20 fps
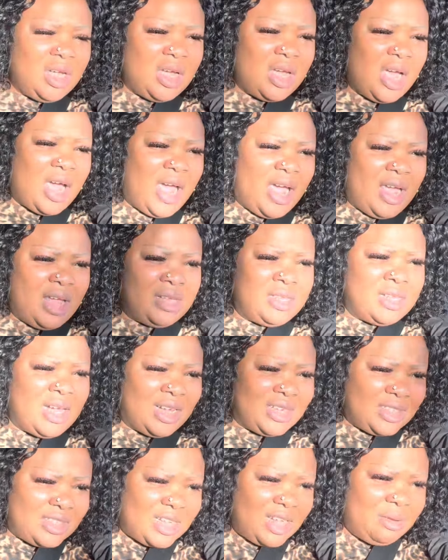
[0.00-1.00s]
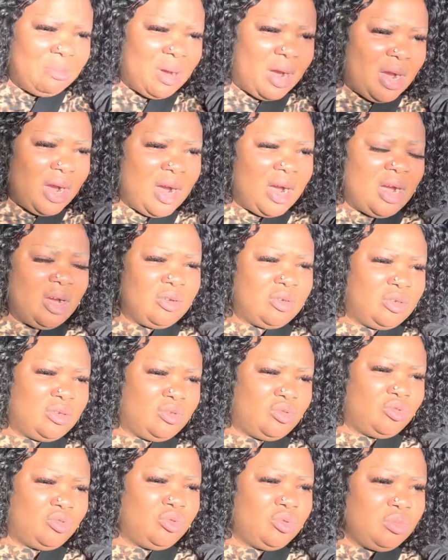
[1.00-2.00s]
that stay in my
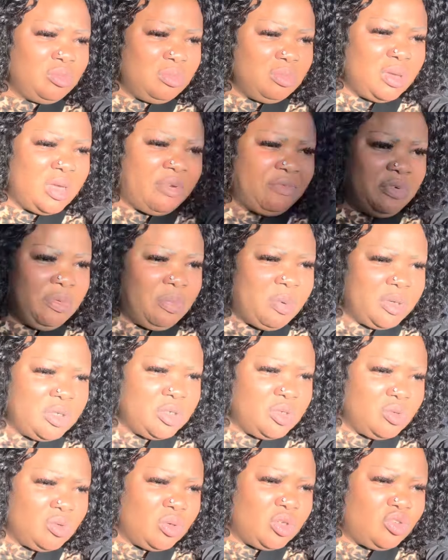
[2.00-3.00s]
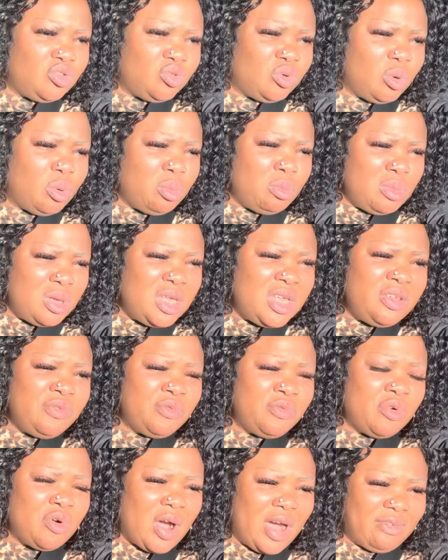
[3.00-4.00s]
house, threw me, everybody know, he told me,
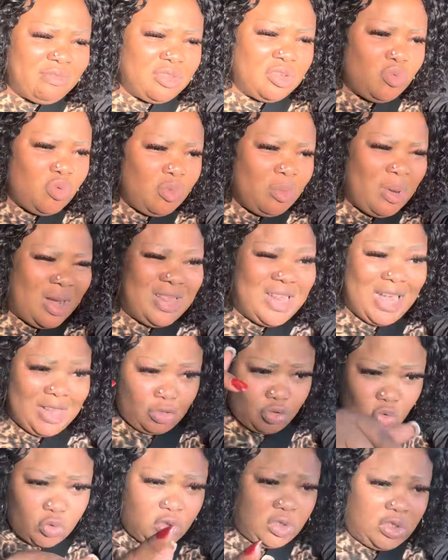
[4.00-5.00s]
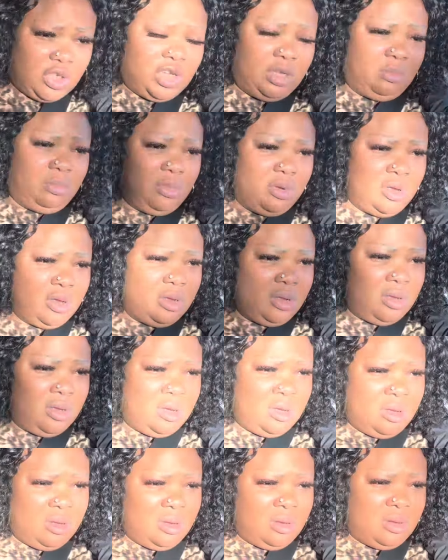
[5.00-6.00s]
even have the woman that toast him.
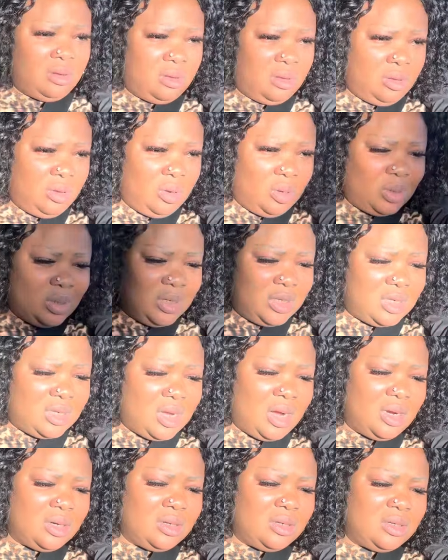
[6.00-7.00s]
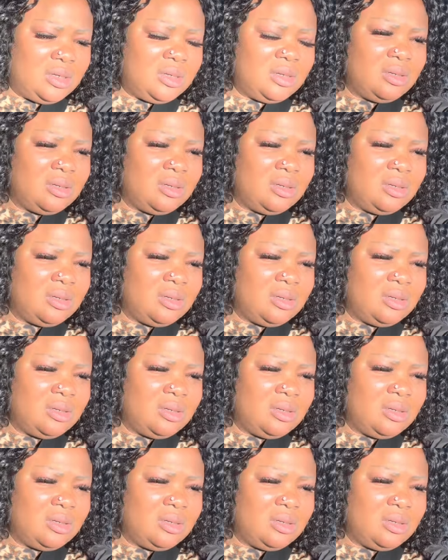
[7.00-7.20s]
You understand?